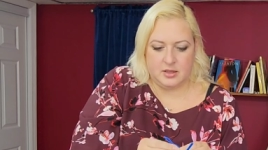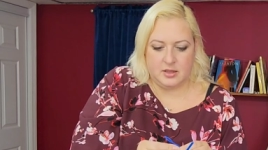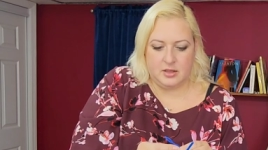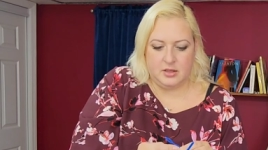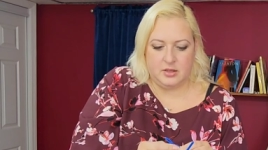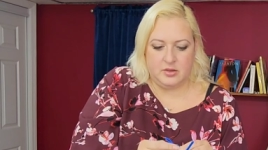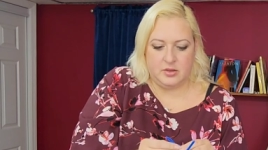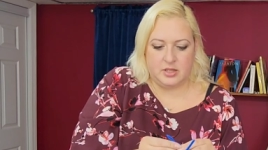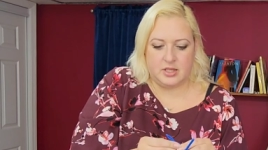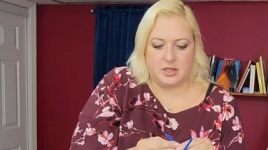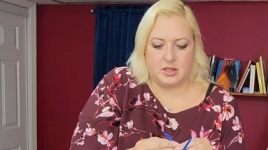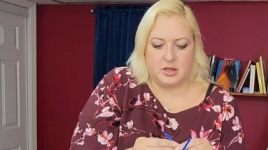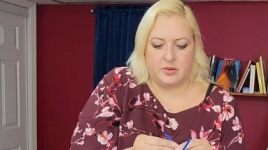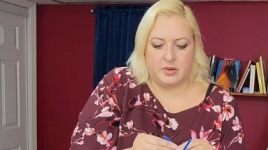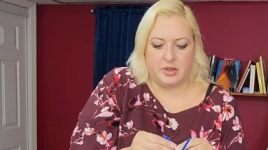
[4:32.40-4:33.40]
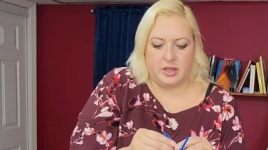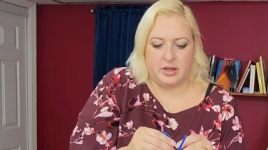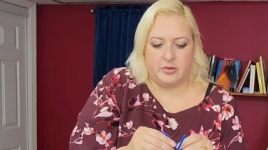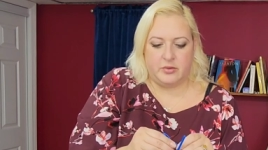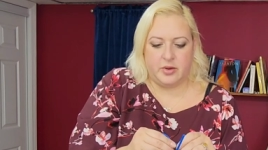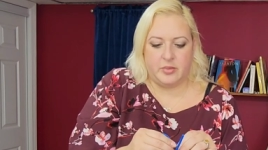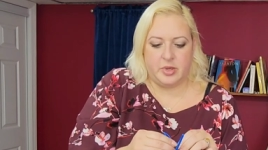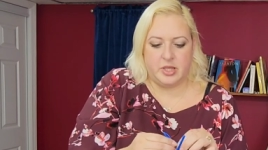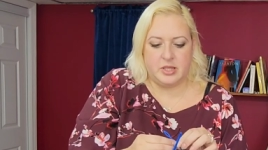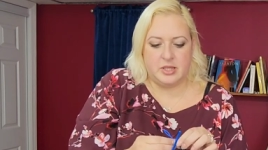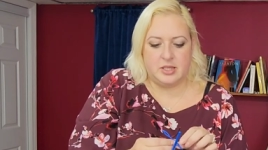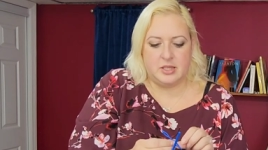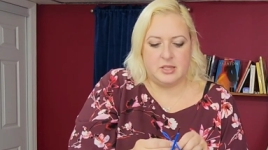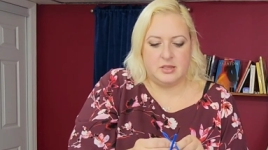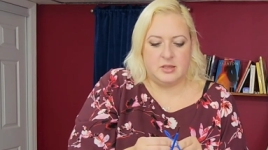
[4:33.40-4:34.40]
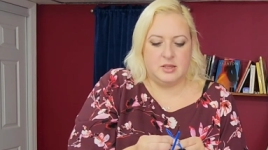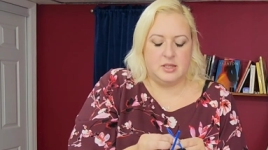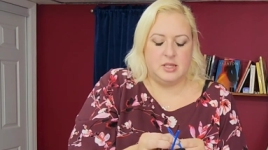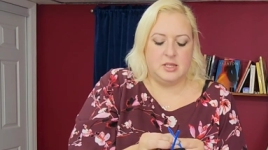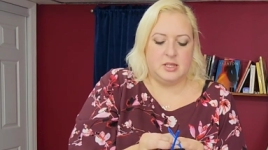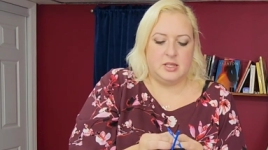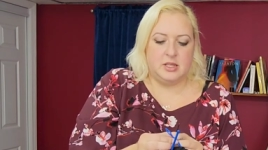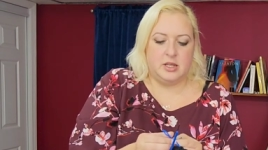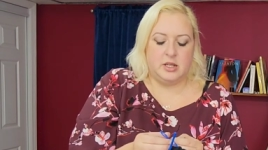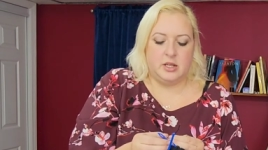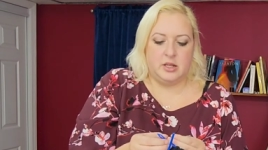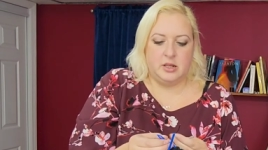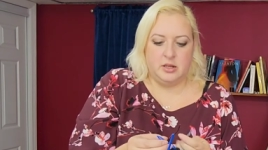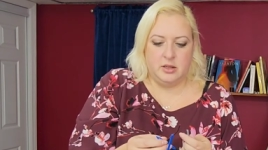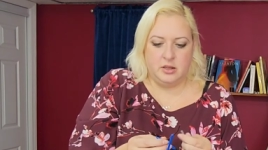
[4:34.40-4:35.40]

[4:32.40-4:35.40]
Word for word: You do this a lot with like ribbons. It's easier.